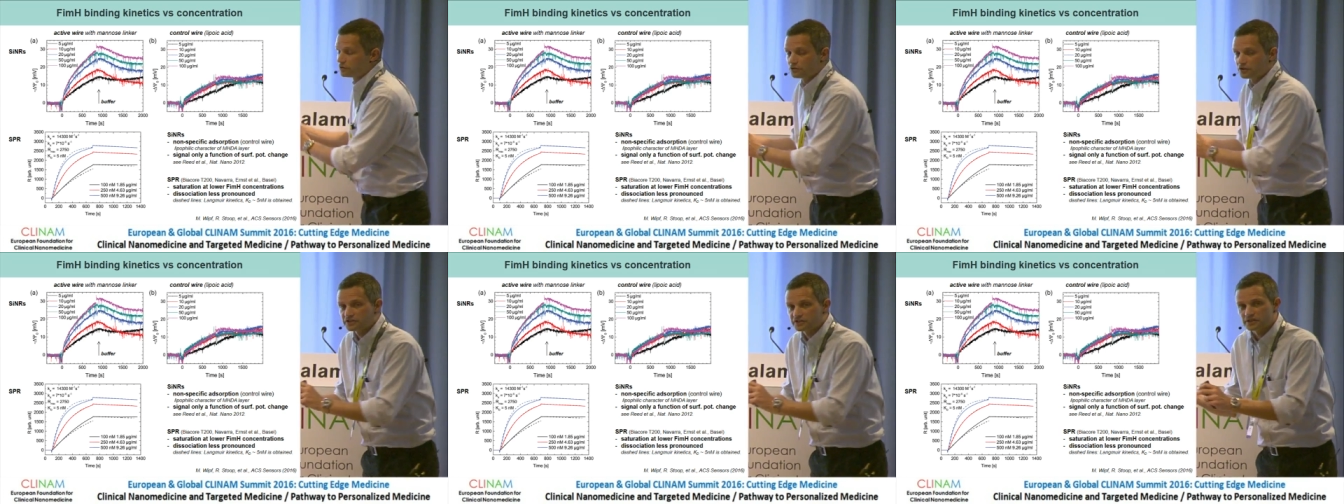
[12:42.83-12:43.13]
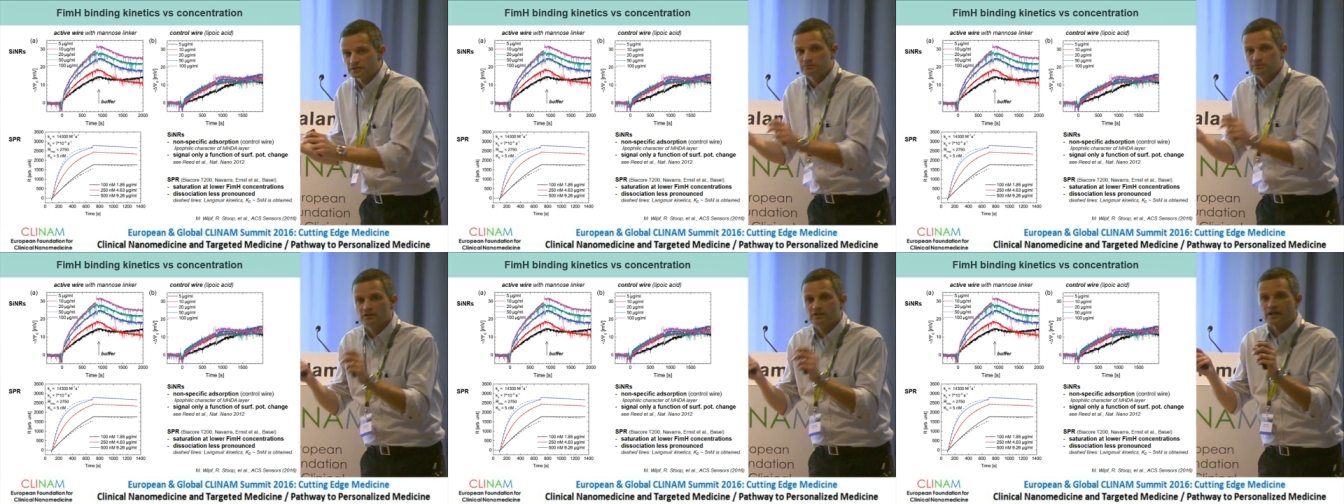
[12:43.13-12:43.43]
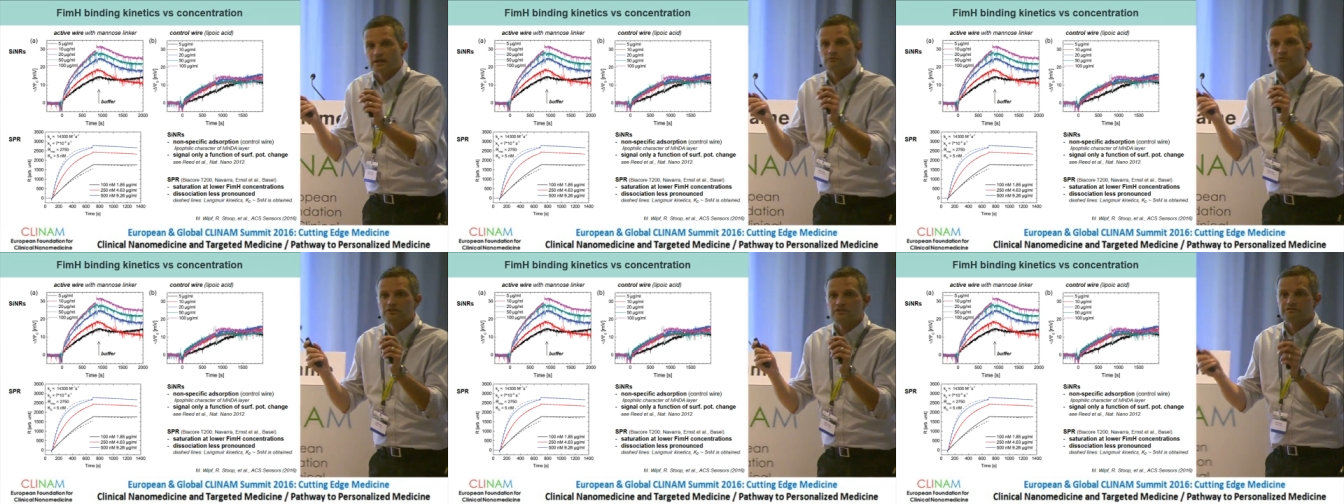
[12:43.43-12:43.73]
do a simple
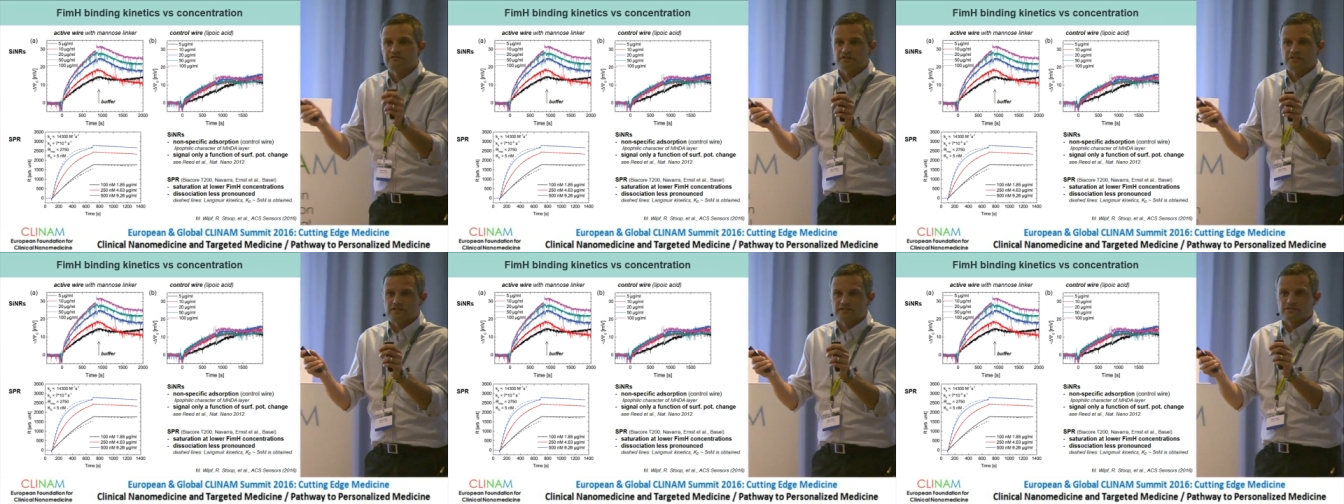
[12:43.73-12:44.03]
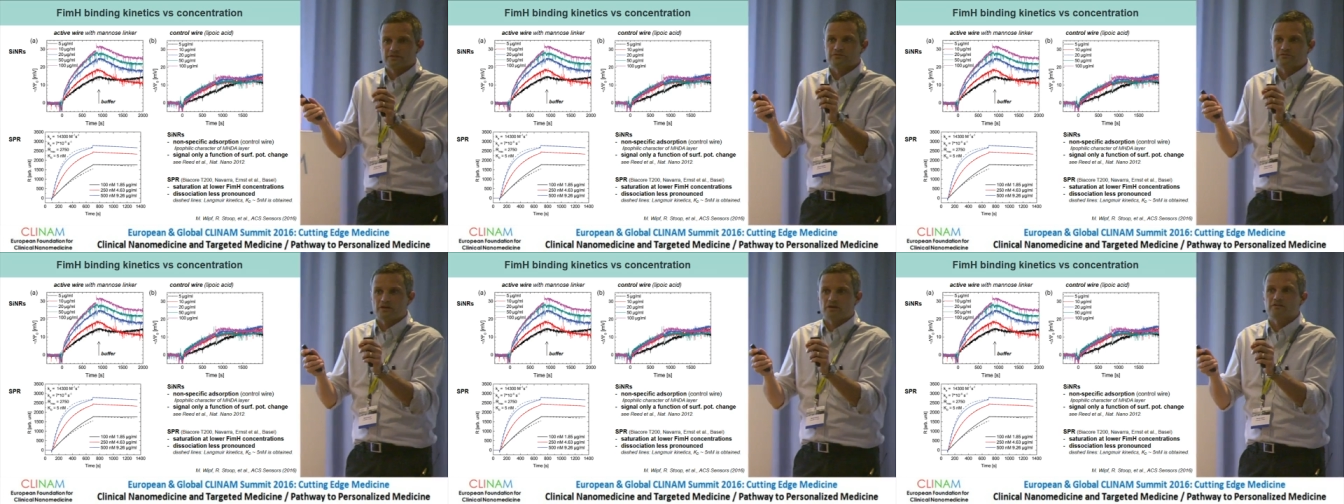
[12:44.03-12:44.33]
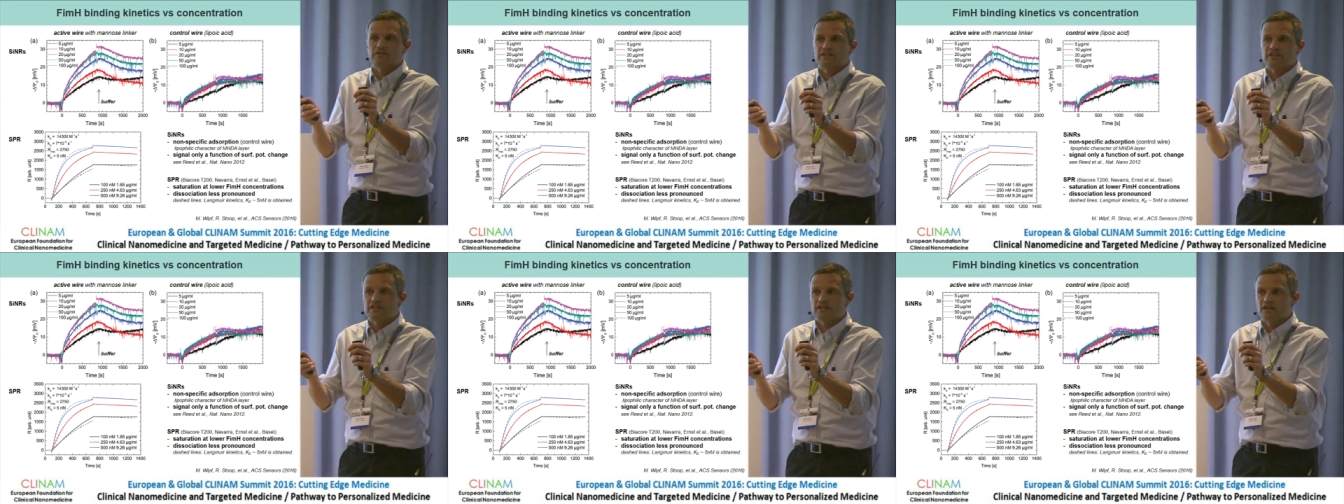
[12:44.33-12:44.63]
Langmuir fit of
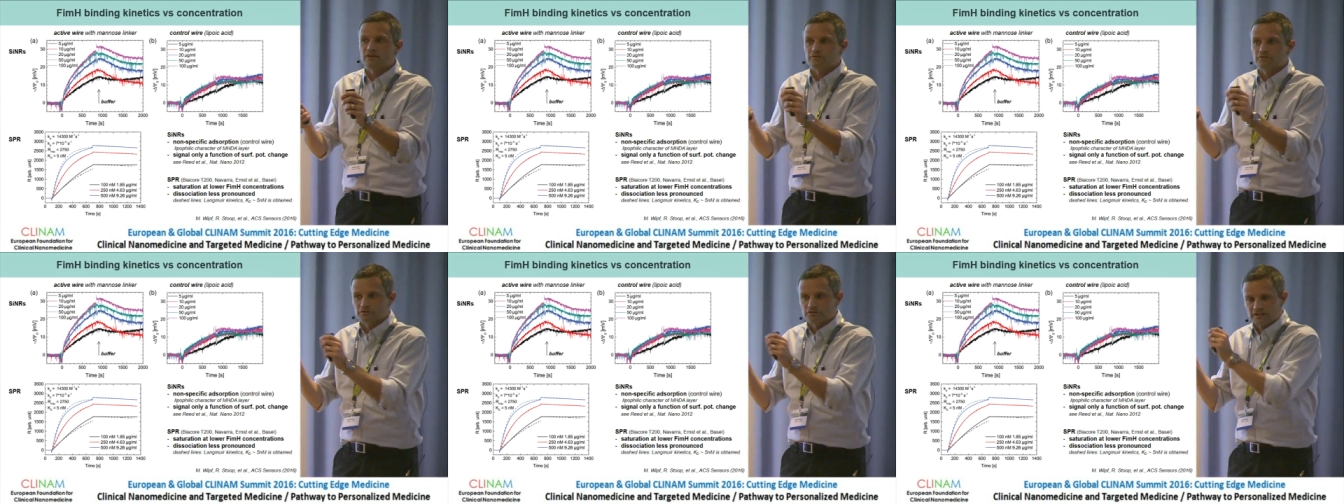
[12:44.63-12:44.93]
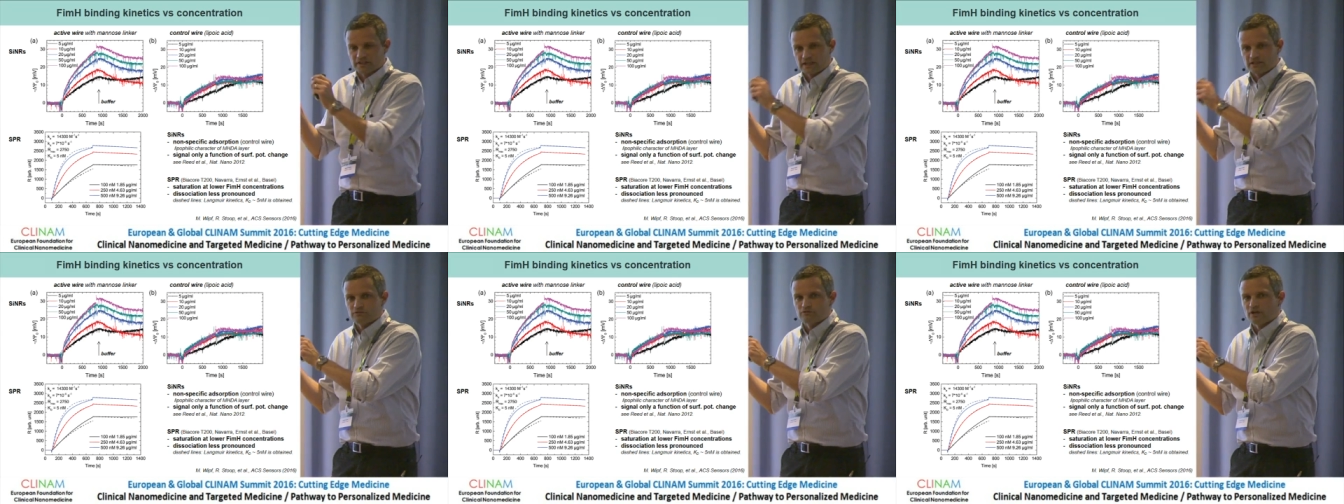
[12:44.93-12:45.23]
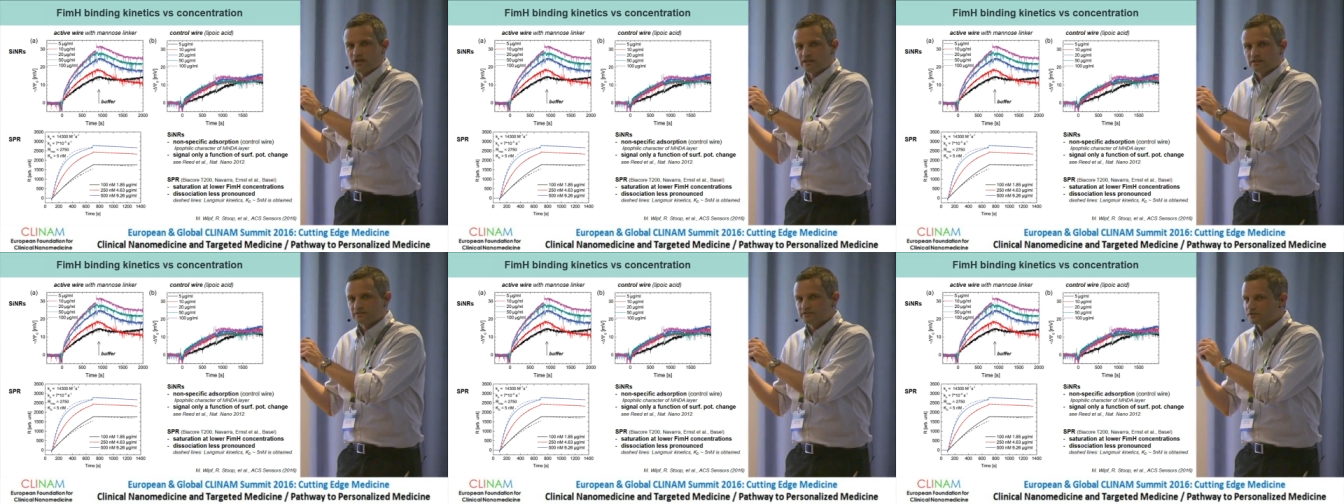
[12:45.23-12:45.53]
our data for the
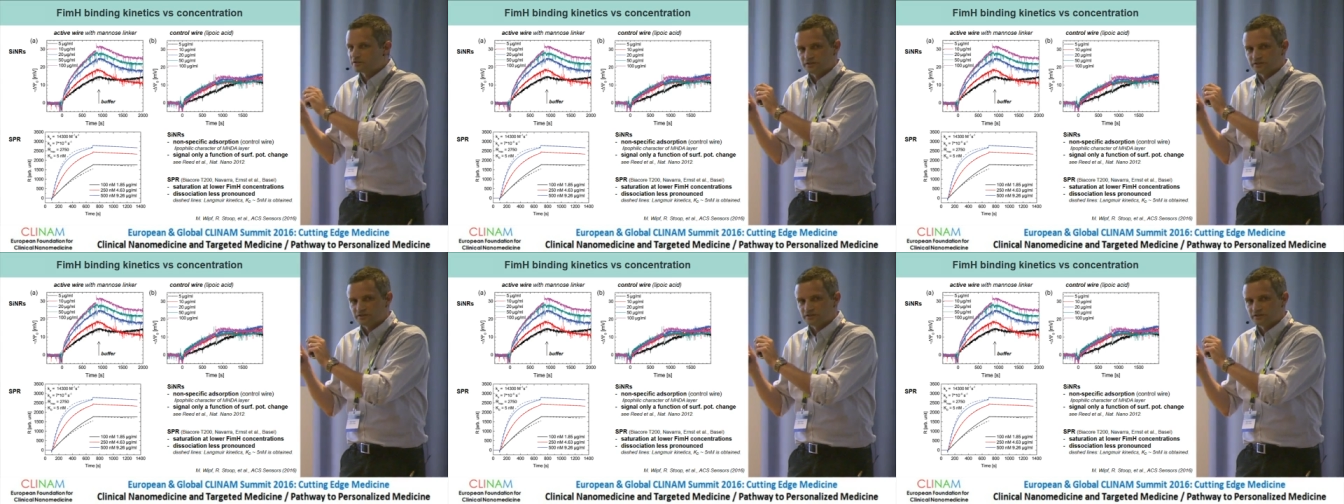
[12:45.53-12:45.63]
nanowires,